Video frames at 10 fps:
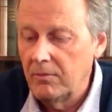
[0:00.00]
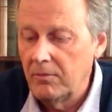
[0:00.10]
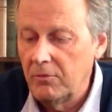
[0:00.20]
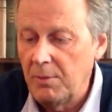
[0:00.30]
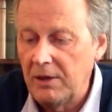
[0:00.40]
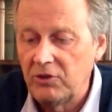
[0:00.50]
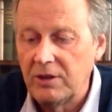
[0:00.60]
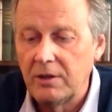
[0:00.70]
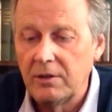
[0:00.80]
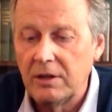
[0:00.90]
smashing
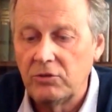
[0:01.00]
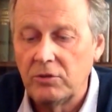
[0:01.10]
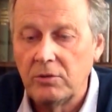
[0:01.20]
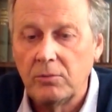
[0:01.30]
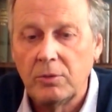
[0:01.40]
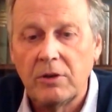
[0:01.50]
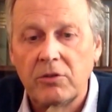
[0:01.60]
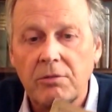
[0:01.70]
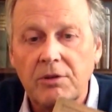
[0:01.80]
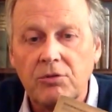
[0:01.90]
condition with its
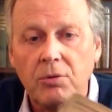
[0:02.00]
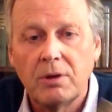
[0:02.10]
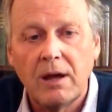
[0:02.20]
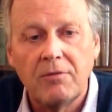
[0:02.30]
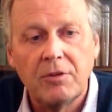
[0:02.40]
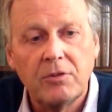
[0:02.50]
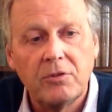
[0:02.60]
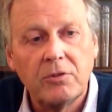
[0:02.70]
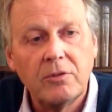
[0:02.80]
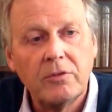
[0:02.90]
original
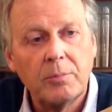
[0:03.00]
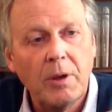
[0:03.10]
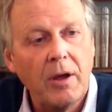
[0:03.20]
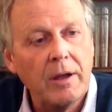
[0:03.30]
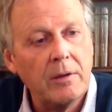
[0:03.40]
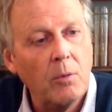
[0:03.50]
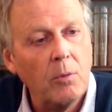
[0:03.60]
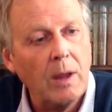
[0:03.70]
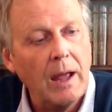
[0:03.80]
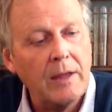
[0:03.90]
covers, spine,
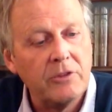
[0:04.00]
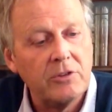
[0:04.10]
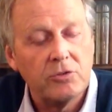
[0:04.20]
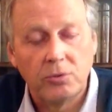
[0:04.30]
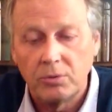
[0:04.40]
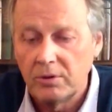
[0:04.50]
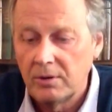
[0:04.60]
all as issued.